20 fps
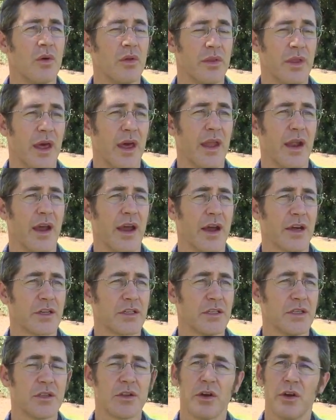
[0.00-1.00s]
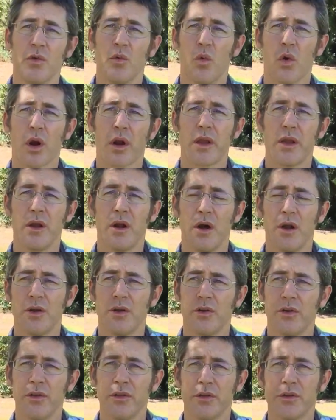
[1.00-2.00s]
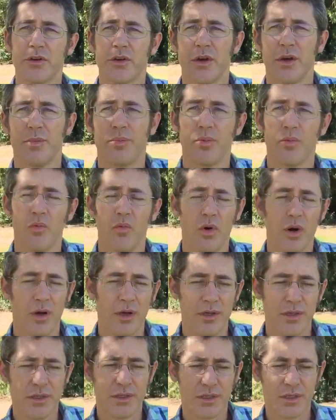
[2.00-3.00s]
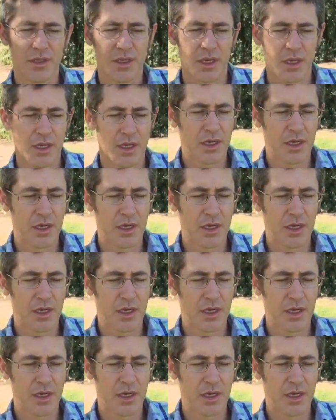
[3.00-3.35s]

that I actually started working on during the trip was